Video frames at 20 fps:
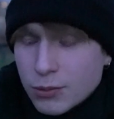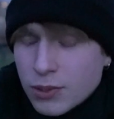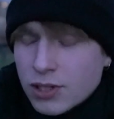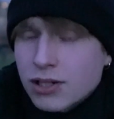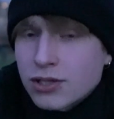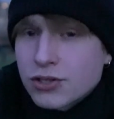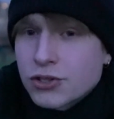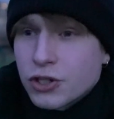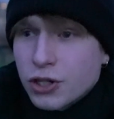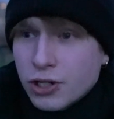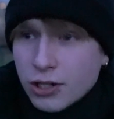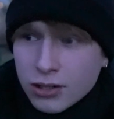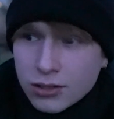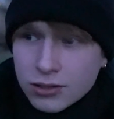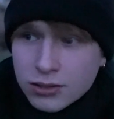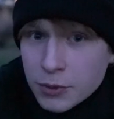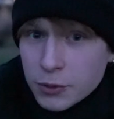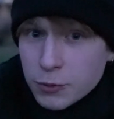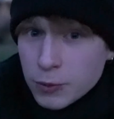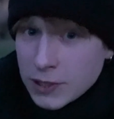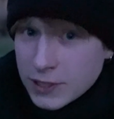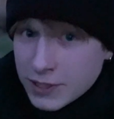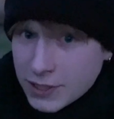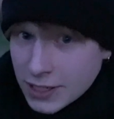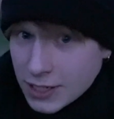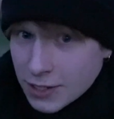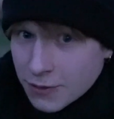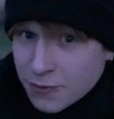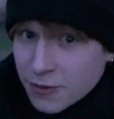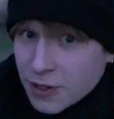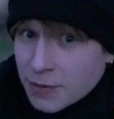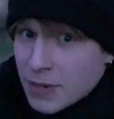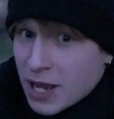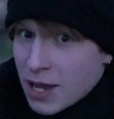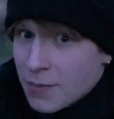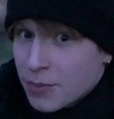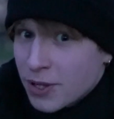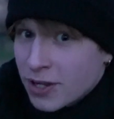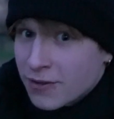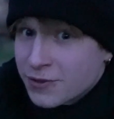want to journal. But we'll see if I'm
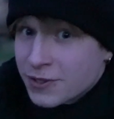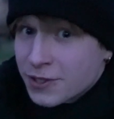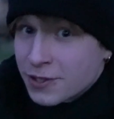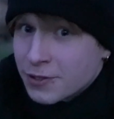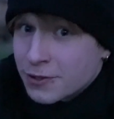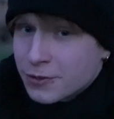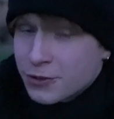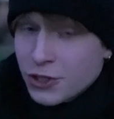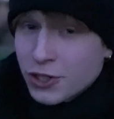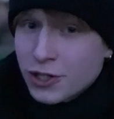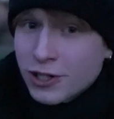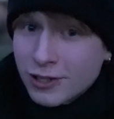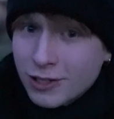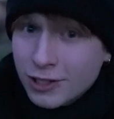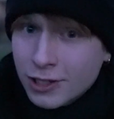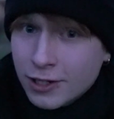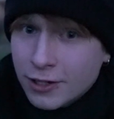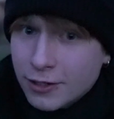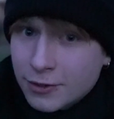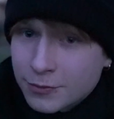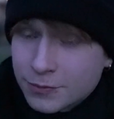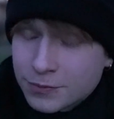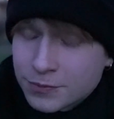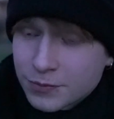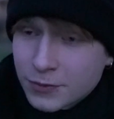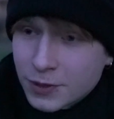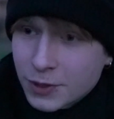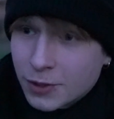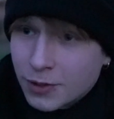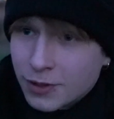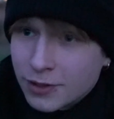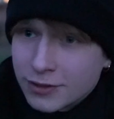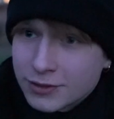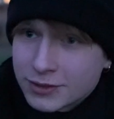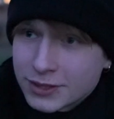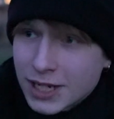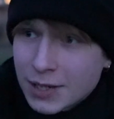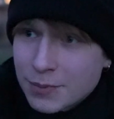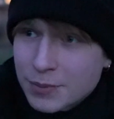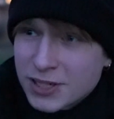happy after journaling or
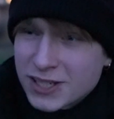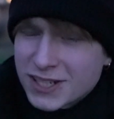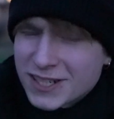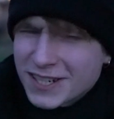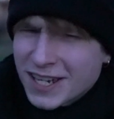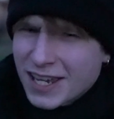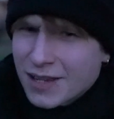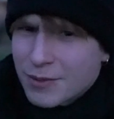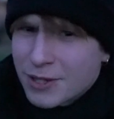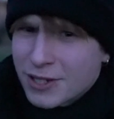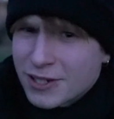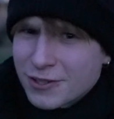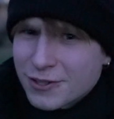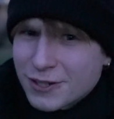happy that I came here